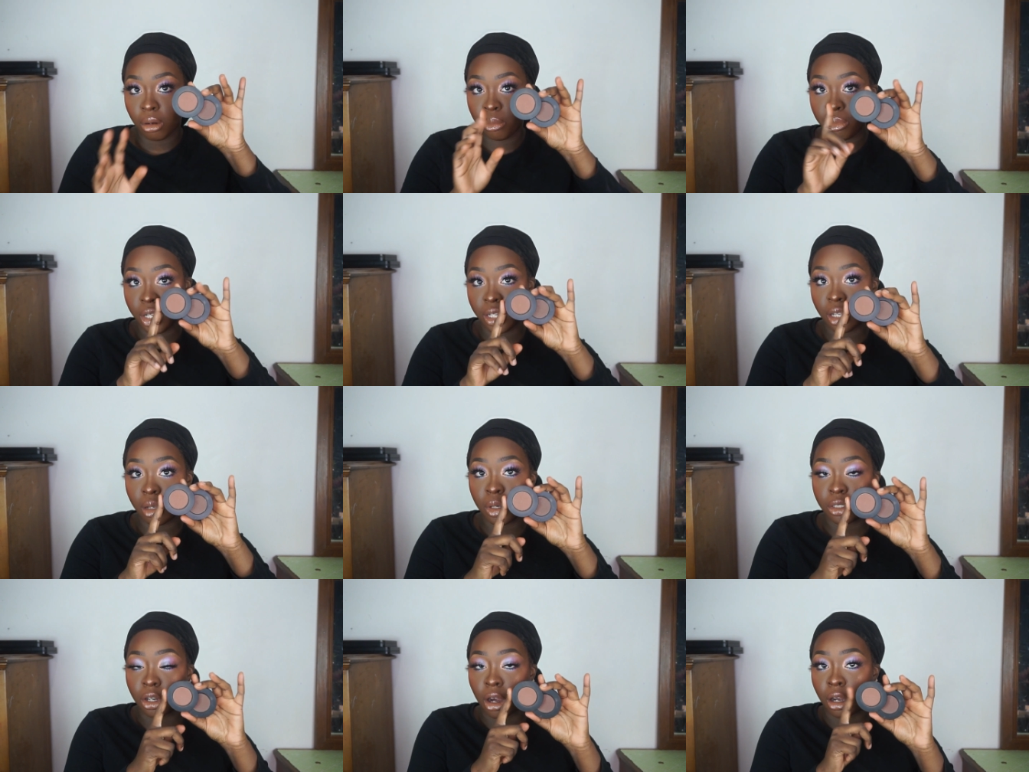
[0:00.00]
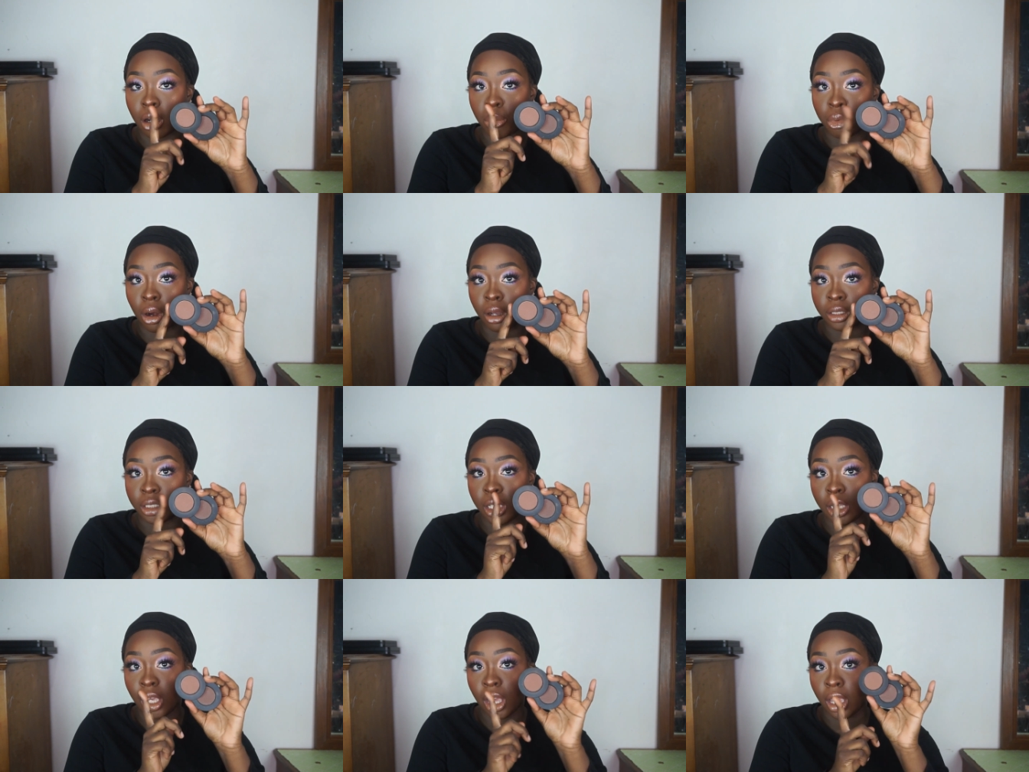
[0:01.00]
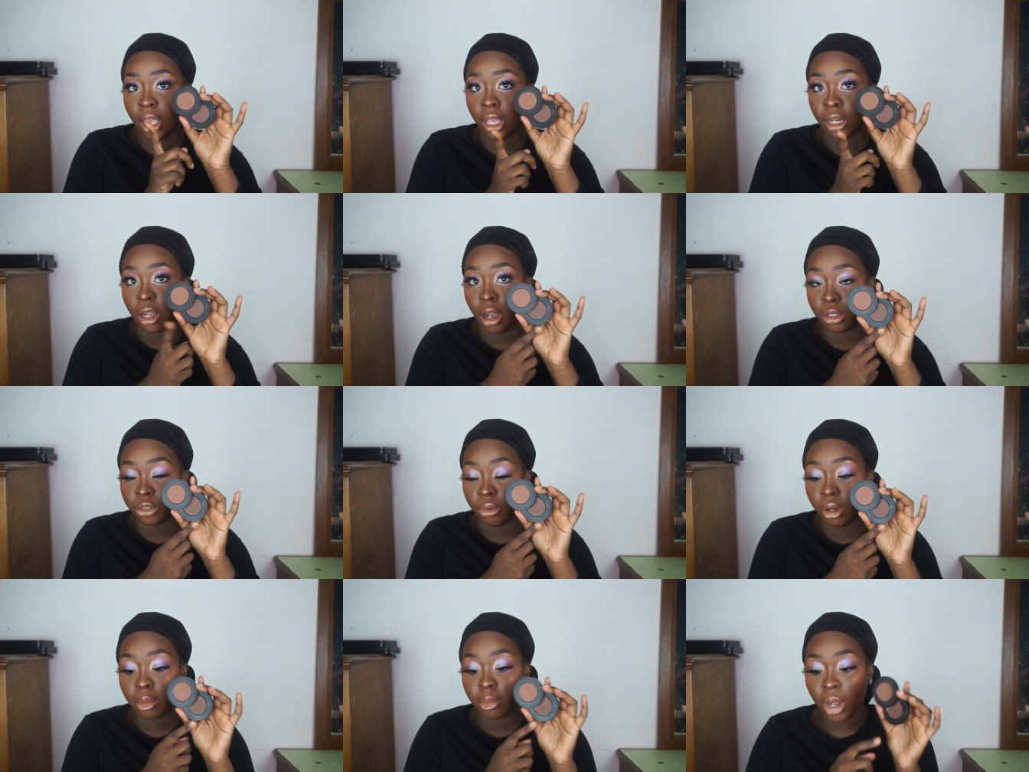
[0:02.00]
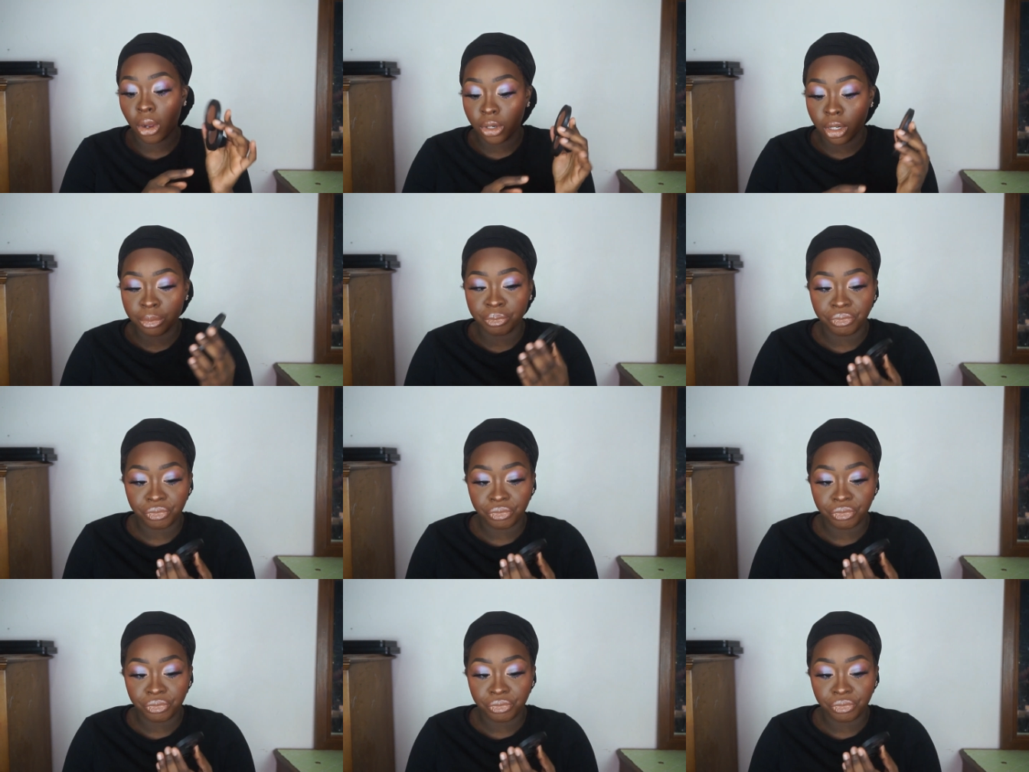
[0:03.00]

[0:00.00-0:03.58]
medium dark bronzing and contouring powder,